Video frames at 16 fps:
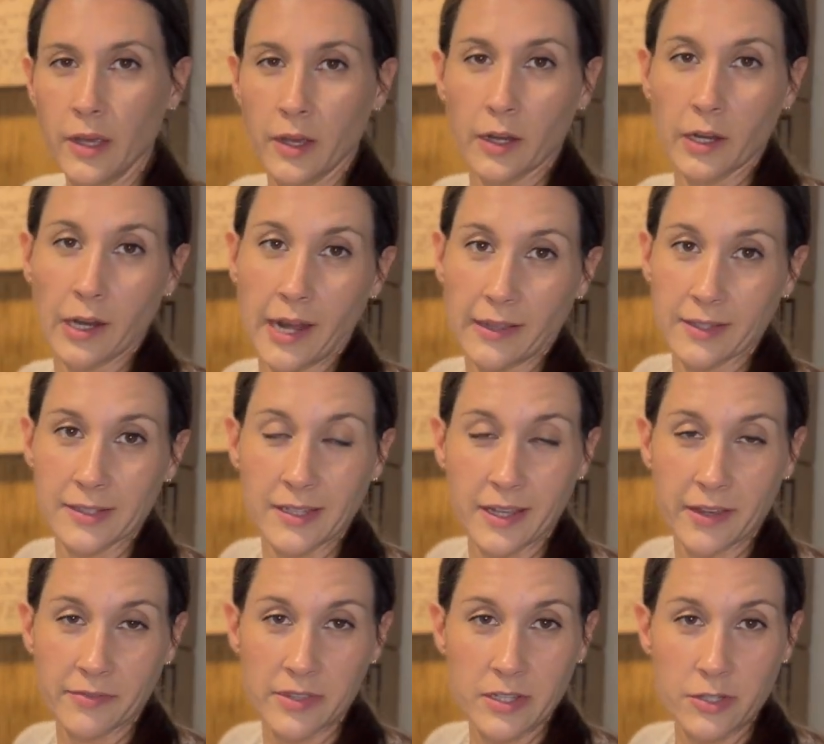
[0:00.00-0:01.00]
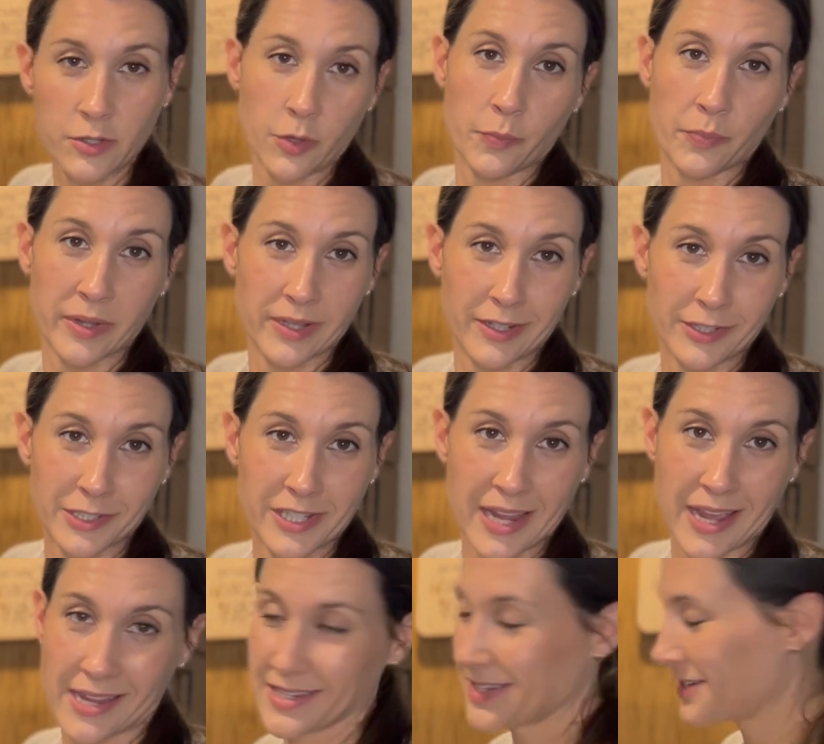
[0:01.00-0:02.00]
All right, let's give this soup a little
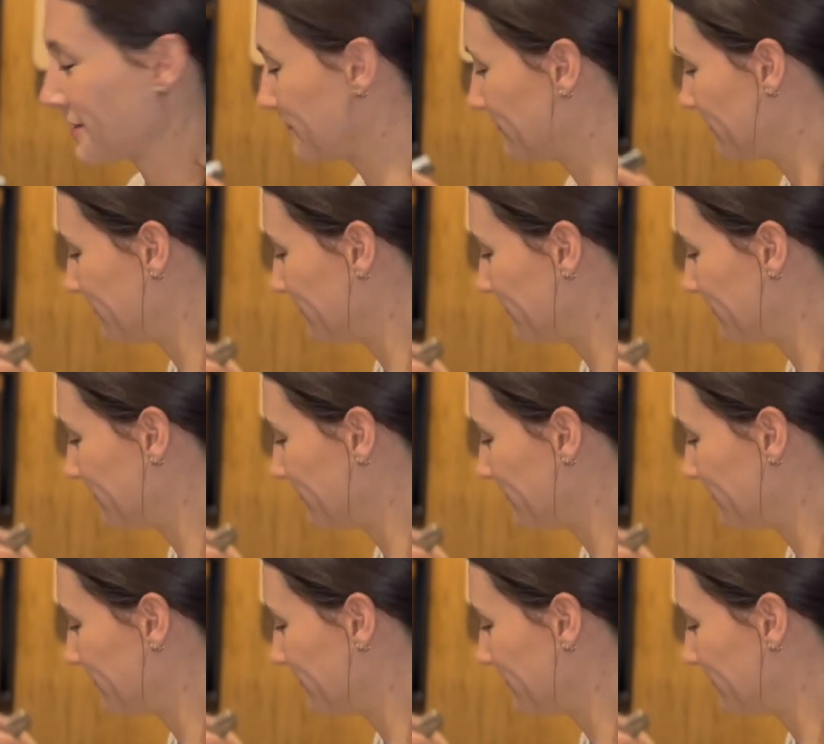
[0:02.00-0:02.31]
taste.